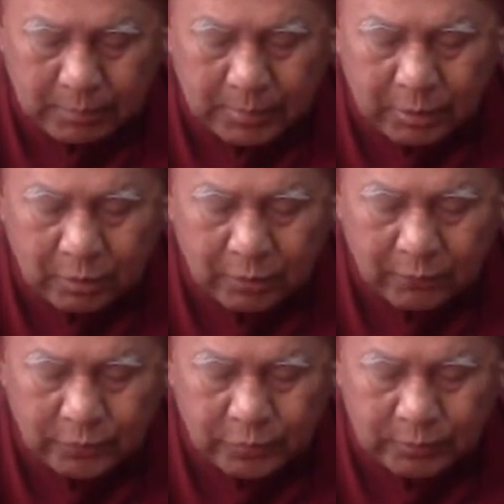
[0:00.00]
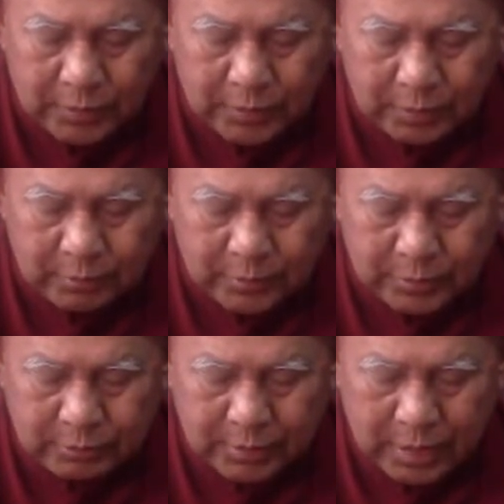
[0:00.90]
May all of you be able
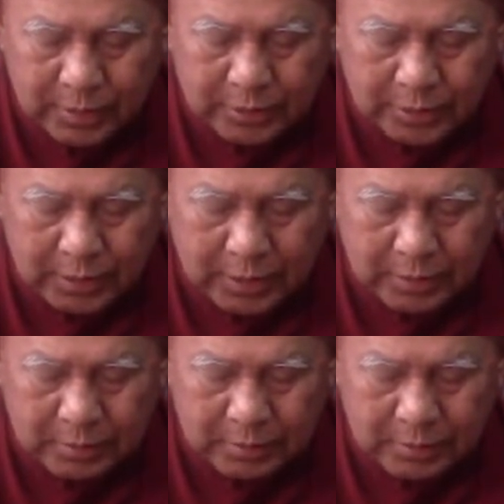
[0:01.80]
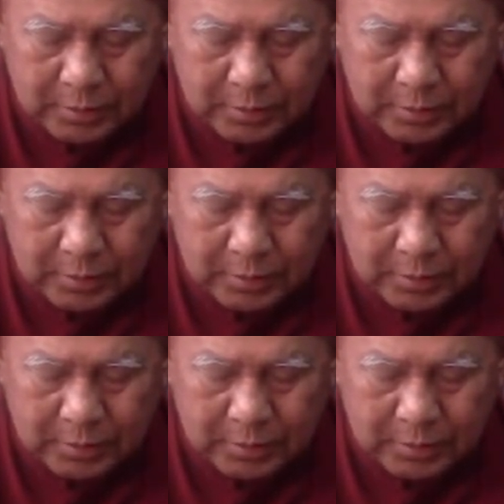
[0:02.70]
to understand